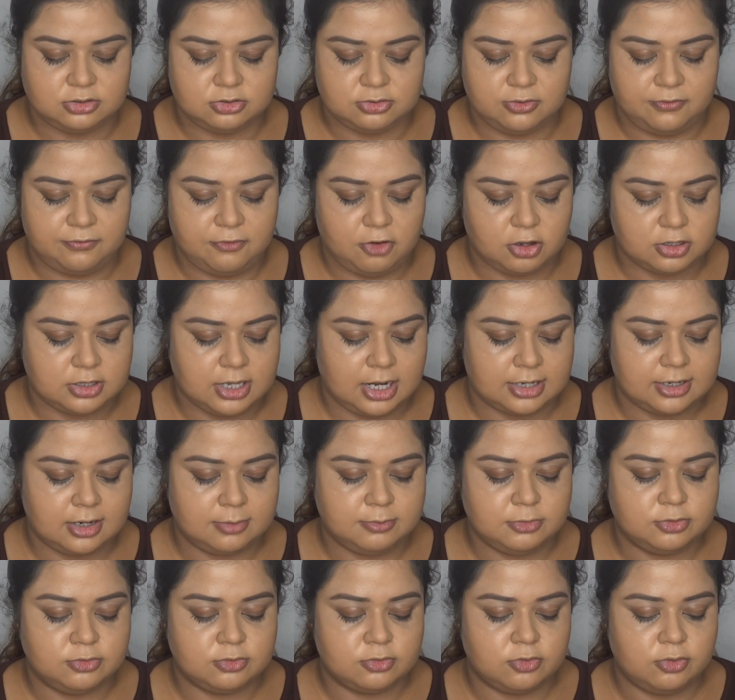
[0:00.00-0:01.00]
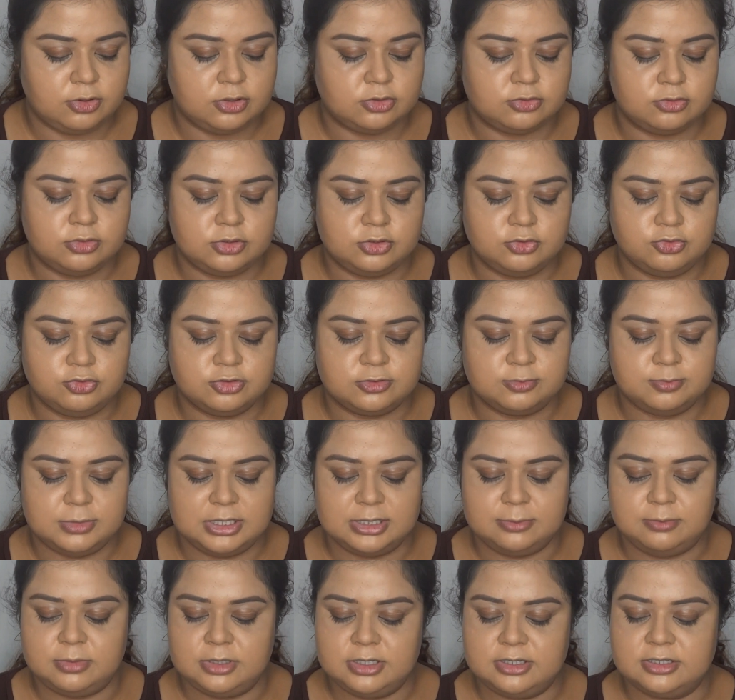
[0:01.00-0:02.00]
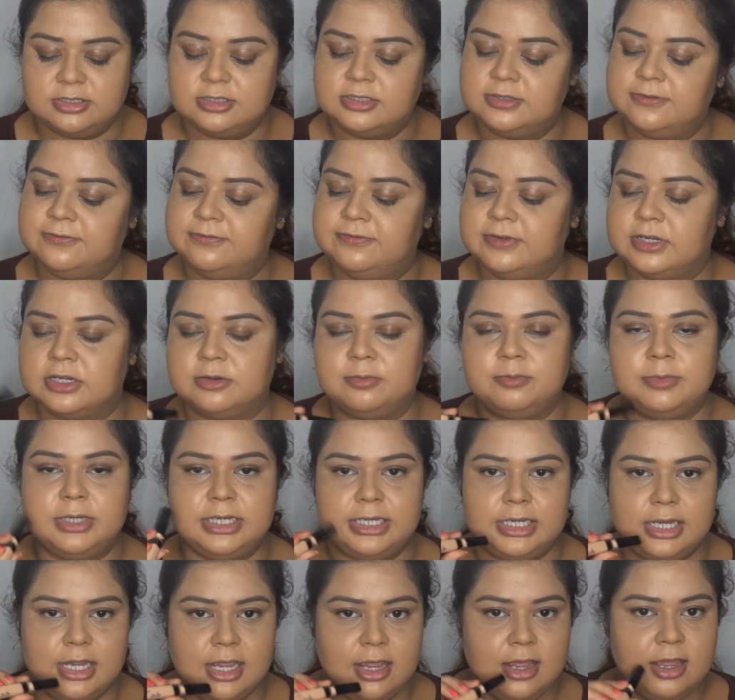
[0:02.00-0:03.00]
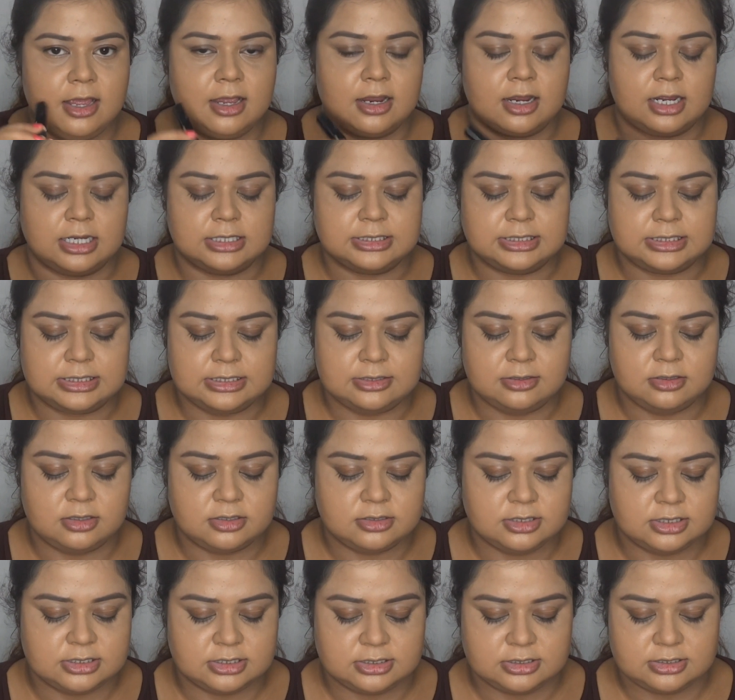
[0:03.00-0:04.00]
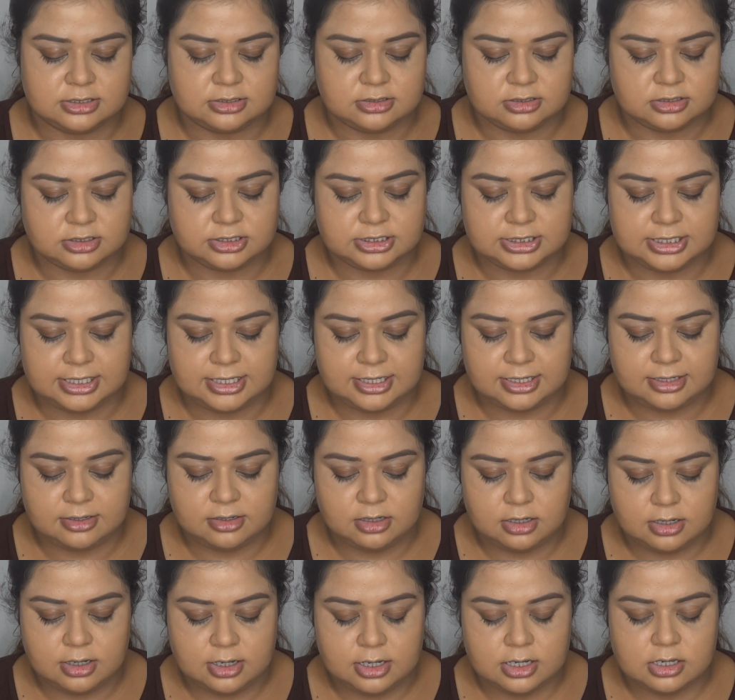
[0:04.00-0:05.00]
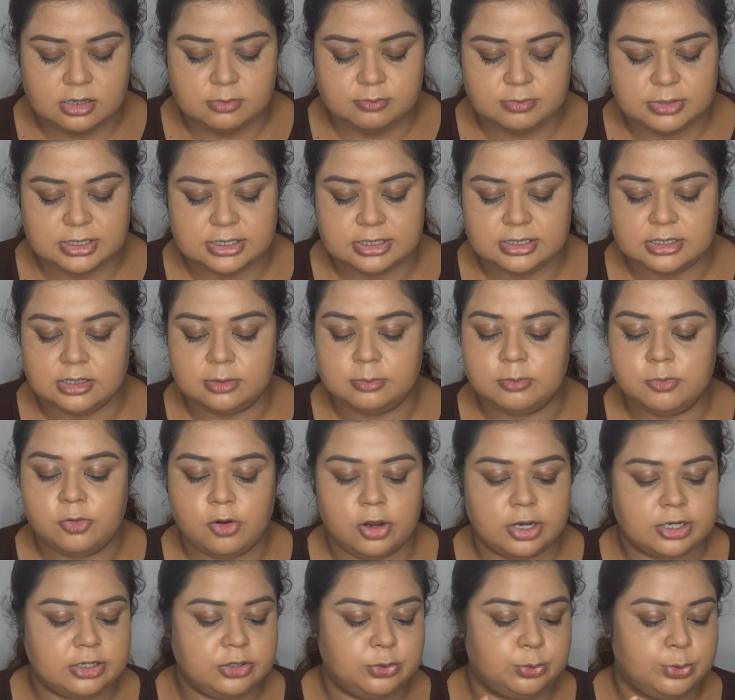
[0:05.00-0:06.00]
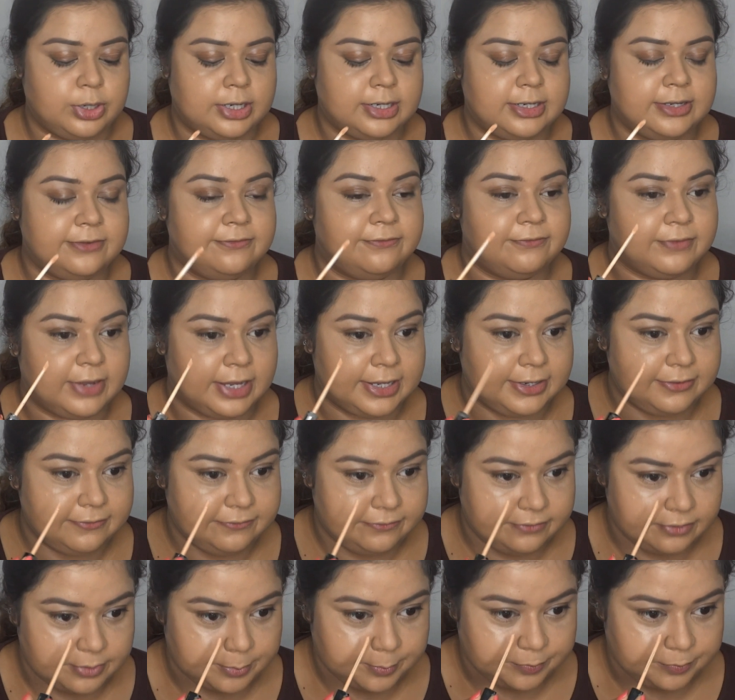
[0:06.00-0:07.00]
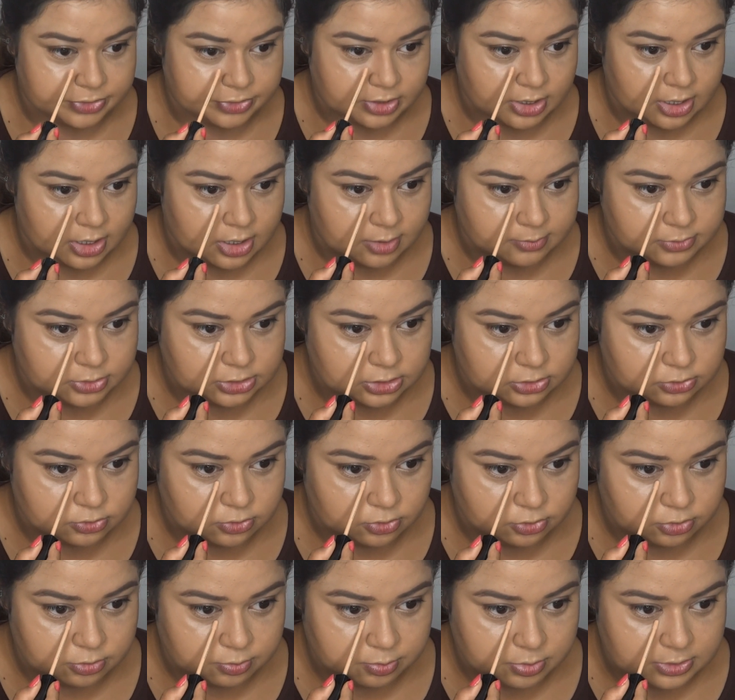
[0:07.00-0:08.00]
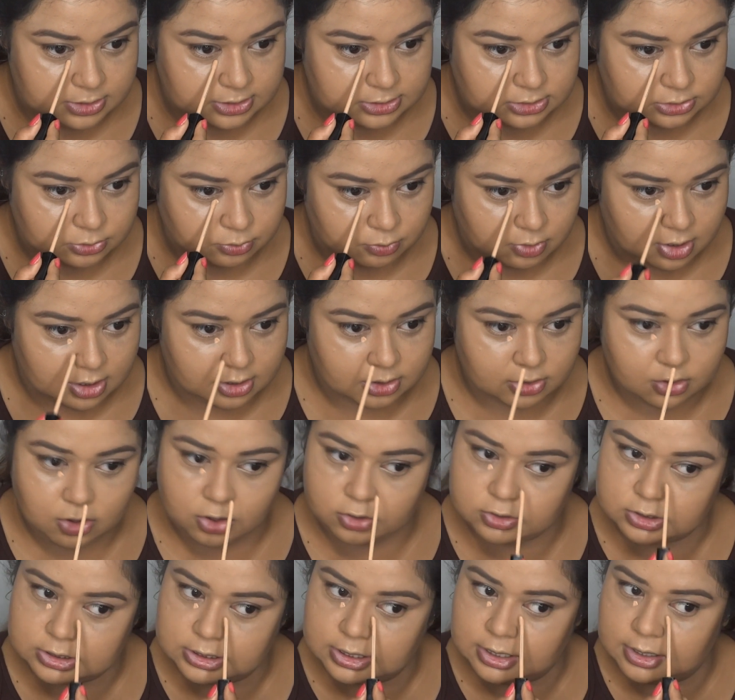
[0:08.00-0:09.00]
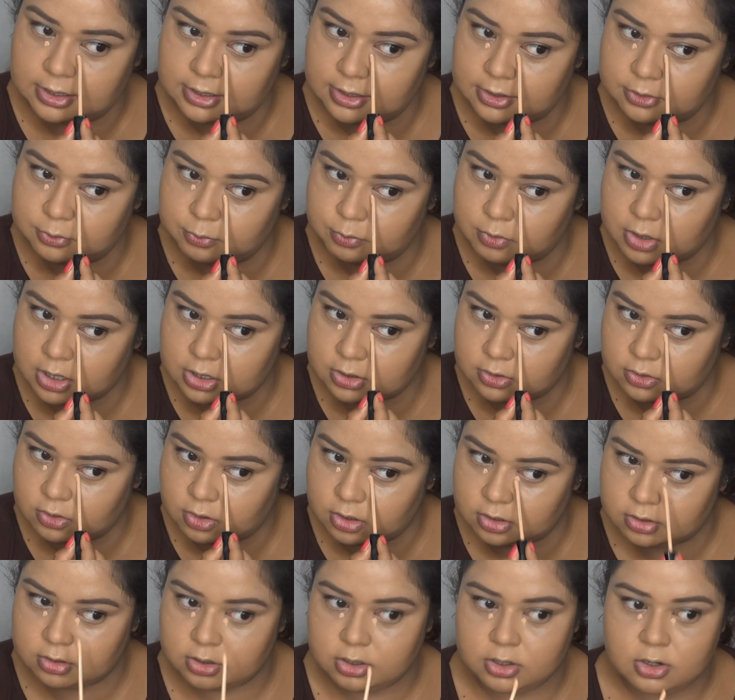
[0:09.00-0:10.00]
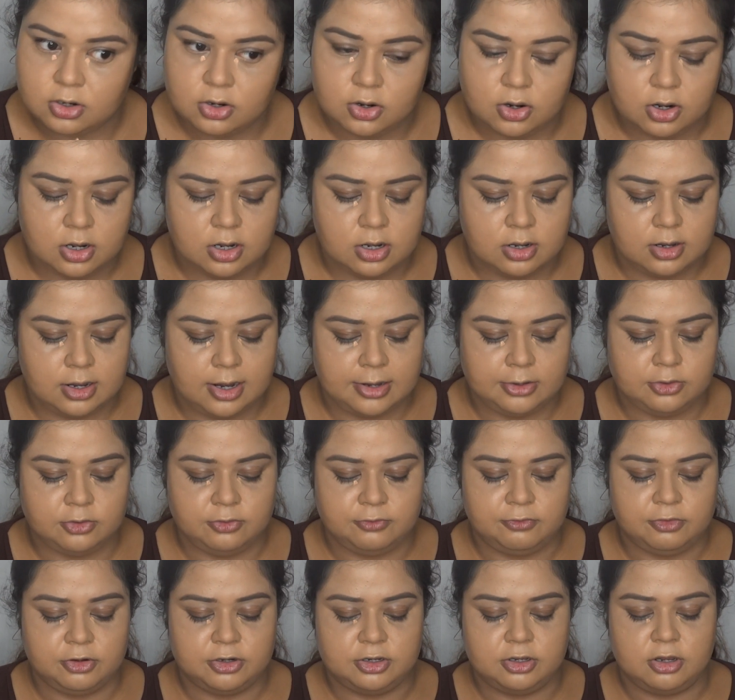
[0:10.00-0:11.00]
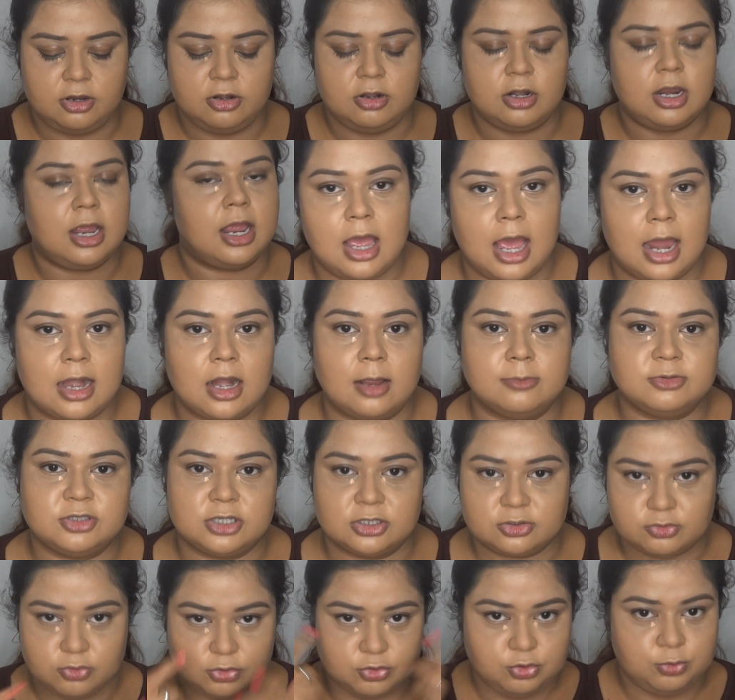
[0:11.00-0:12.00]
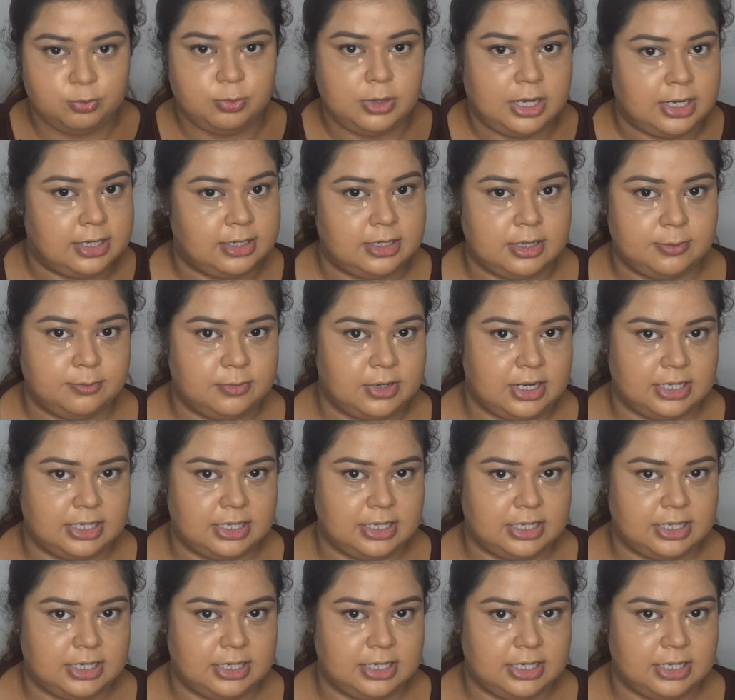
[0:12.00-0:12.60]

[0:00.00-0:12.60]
So for that I'm going to use Maybelline's Fit Me concealer. This is in the shade medium 125, and I'm just going to place one dot and one dot right over here, and I'm just going to blend them